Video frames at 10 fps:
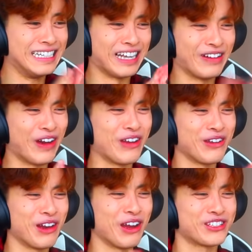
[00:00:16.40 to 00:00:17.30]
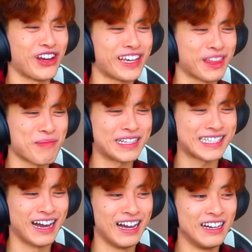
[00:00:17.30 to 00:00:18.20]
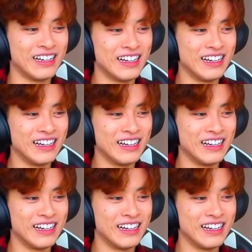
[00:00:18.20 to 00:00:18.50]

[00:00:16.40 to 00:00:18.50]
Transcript: No, no, no, no, no, don't get the pizza!